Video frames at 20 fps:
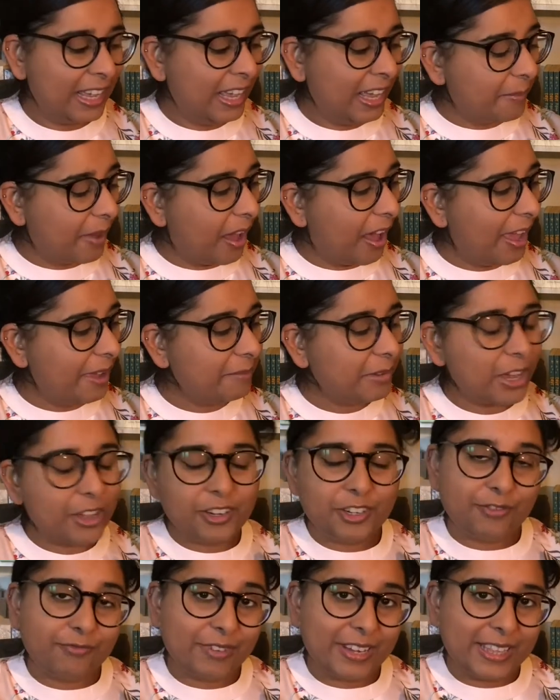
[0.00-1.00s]
I'm going
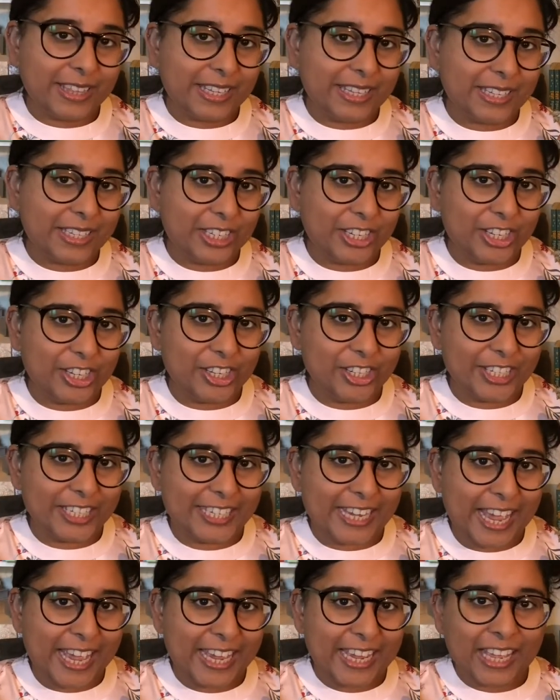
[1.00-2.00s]
to read this to you
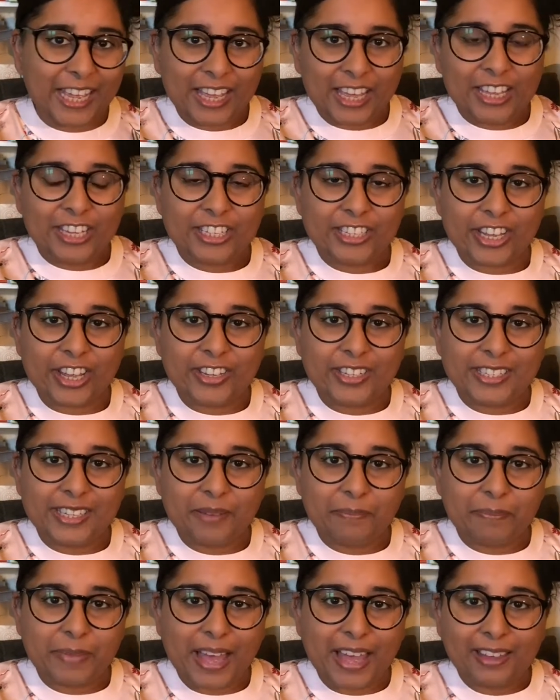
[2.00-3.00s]
today, so
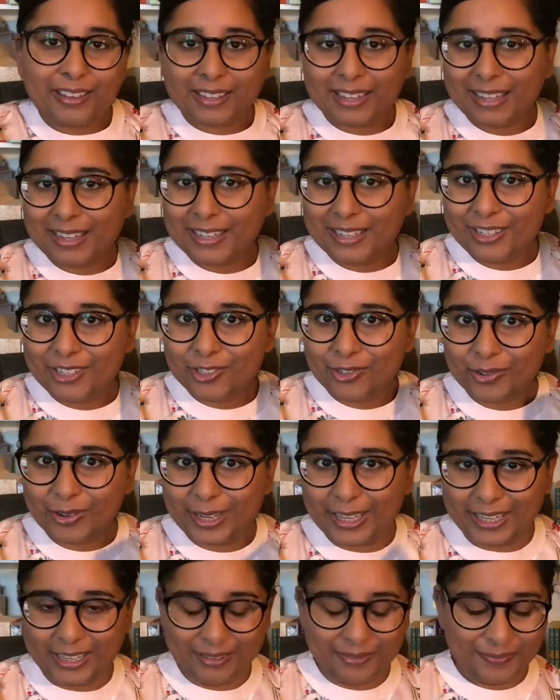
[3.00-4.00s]
sit back and enjoy.